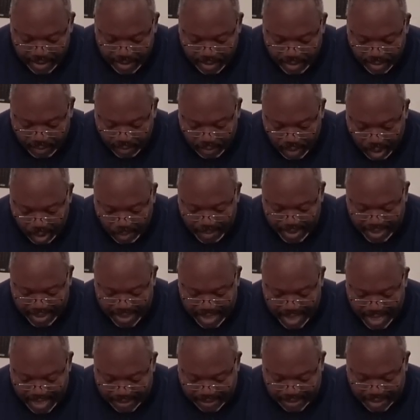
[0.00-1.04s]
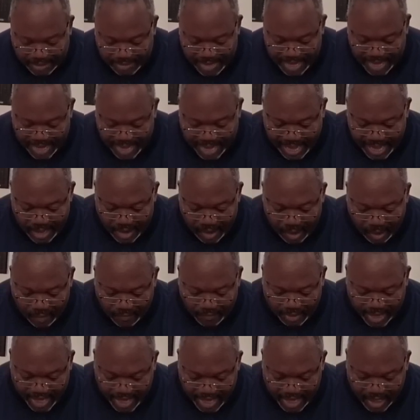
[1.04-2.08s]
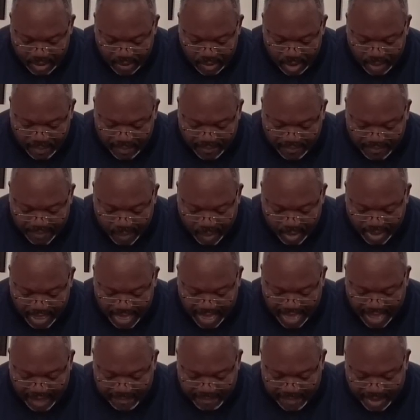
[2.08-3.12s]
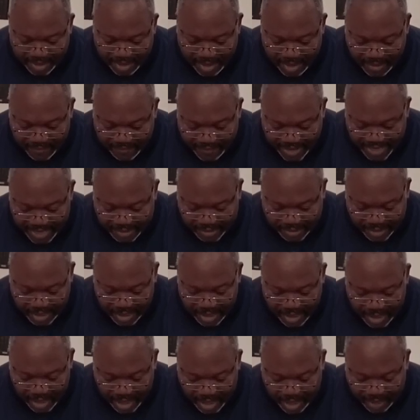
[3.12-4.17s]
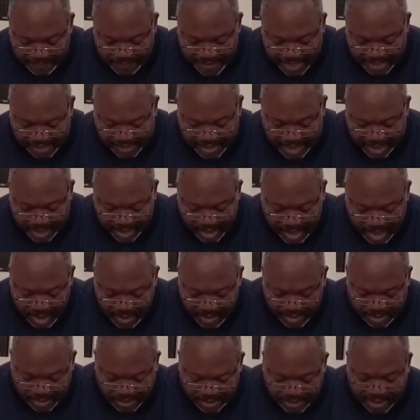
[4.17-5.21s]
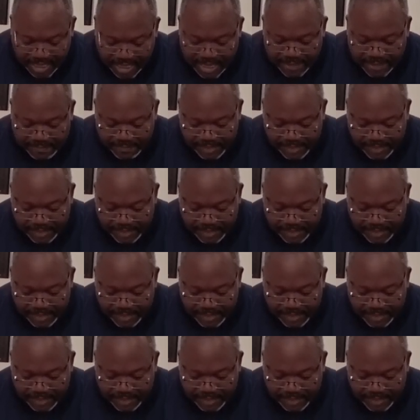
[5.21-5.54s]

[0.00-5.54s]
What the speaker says: the Roman custom to hand over anyone before they have faced their accusers